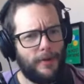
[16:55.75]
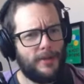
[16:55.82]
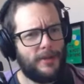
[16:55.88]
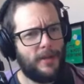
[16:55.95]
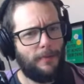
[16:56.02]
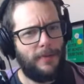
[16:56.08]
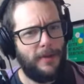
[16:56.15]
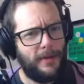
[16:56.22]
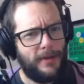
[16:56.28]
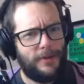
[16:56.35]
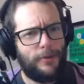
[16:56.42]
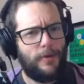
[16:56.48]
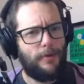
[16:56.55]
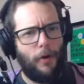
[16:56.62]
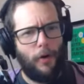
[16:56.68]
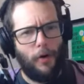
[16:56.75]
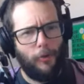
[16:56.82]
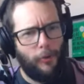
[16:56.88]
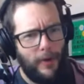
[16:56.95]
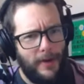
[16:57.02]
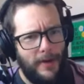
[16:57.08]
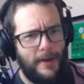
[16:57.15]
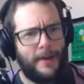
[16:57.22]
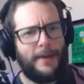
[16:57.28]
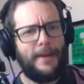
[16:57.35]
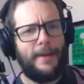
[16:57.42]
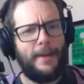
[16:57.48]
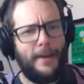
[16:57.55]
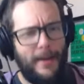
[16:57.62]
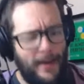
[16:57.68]
It's something that's sort of already
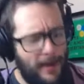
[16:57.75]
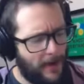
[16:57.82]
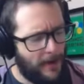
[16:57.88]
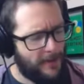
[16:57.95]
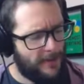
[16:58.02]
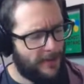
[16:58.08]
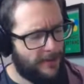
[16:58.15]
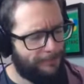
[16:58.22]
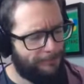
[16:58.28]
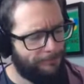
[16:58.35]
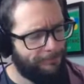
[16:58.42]
in us.